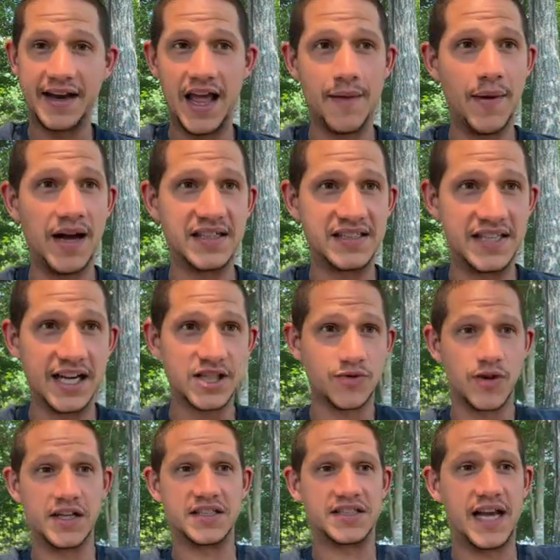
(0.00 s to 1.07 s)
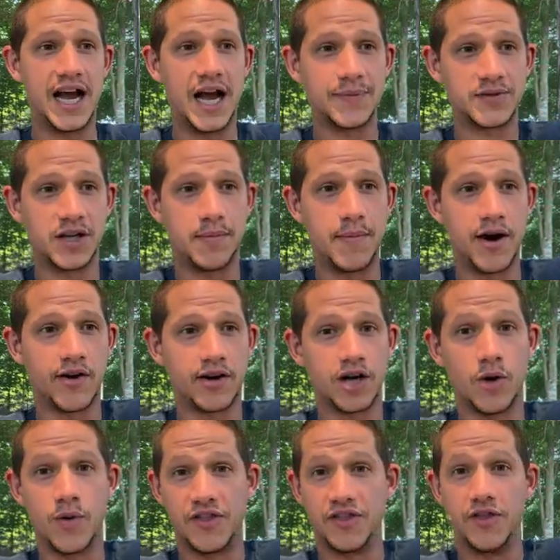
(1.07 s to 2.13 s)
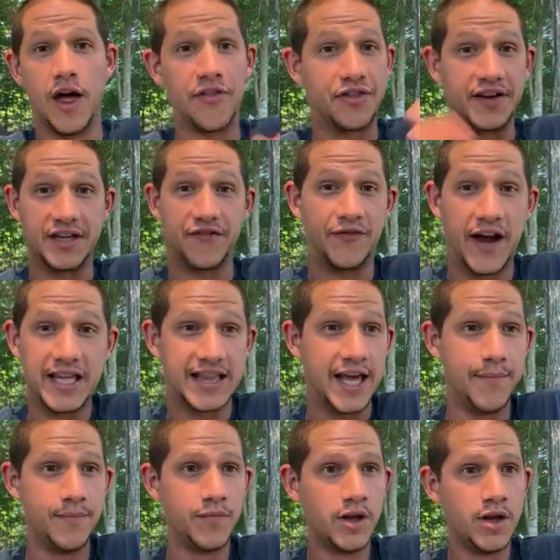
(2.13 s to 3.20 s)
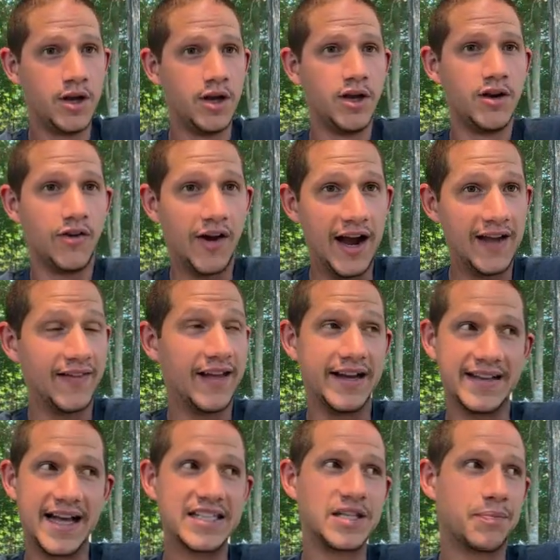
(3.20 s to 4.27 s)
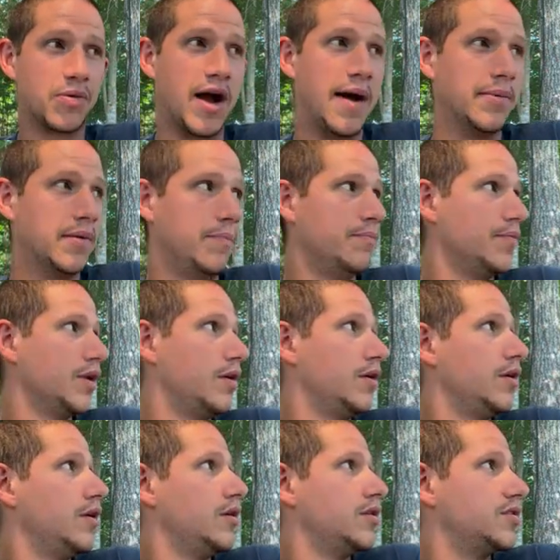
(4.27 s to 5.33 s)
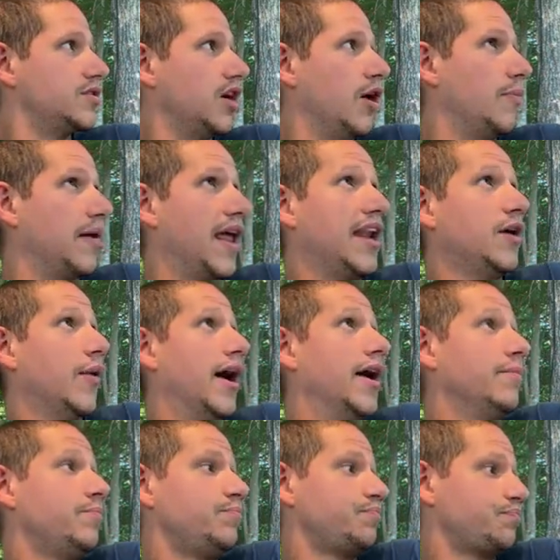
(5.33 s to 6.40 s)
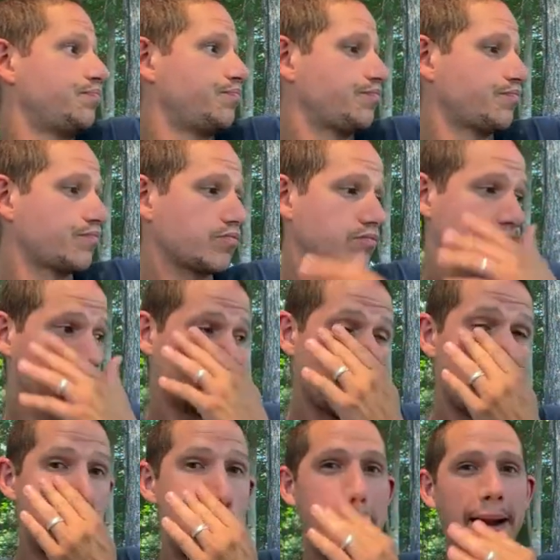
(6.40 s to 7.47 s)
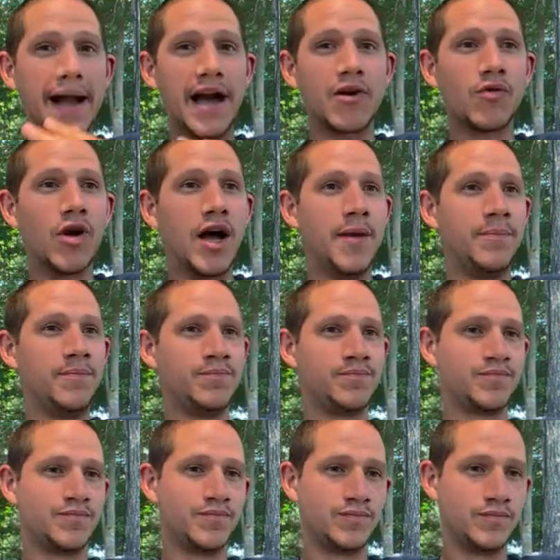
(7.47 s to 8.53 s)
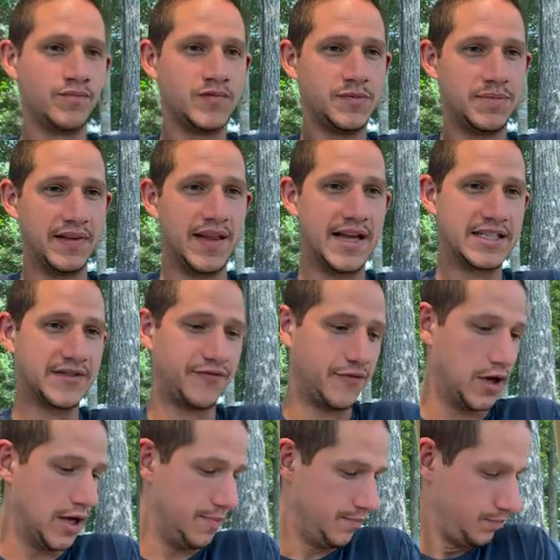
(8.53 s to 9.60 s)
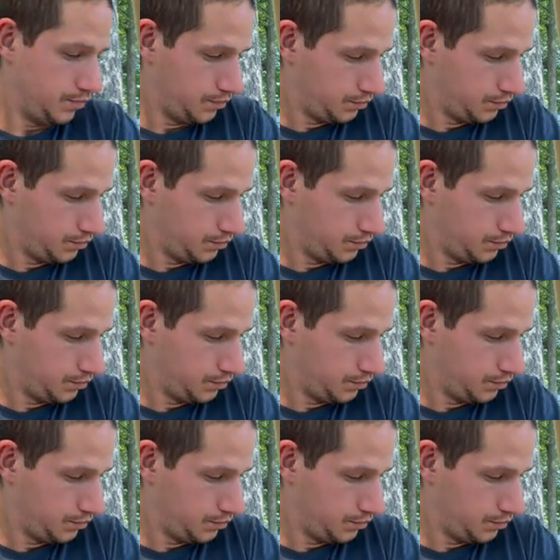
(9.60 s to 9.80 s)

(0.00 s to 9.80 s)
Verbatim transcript: and MI6 running psyops on America with nothing to fight them, right? Like that's a problem. So, but anyway, I gotta run. It's been lots of fun.